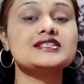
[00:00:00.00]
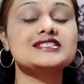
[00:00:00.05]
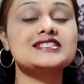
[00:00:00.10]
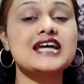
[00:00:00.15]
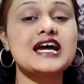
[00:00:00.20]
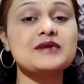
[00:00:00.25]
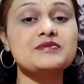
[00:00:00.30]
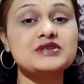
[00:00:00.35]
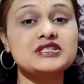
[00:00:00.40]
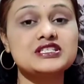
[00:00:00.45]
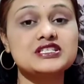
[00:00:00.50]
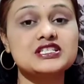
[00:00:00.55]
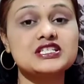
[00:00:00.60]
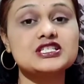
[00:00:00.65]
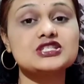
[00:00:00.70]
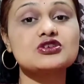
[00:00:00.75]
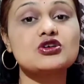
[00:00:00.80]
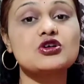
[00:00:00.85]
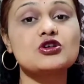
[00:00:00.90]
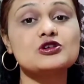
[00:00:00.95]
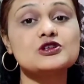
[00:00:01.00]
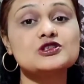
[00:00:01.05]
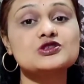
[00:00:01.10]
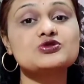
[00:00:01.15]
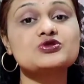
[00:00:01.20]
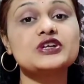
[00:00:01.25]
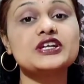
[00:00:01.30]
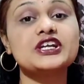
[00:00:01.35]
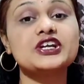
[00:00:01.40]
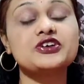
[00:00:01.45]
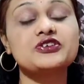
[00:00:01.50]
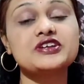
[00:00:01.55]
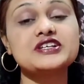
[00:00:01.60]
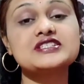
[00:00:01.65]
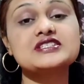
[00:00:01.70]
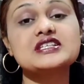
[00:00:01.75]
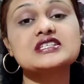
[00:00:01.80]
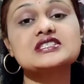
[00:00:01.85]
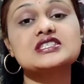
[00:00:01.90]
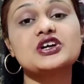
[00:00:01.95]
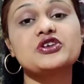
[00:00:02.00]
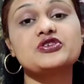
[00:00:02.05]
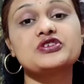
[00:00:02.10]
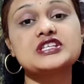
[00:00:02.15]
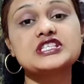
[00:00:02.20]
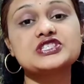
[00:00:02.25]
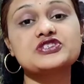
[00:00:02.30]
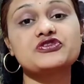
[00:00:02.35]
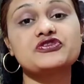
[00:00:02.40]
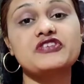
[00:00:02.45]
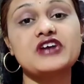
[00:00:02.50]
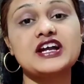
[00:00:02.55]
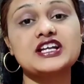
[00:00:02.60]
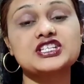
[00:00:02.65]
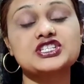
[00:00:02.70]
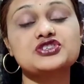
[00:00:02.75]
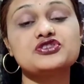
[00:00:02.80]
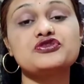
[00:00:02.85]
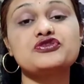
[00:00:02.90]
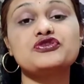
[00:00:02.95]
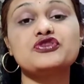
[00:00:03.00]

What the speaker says: Diabetes also increases the risk factor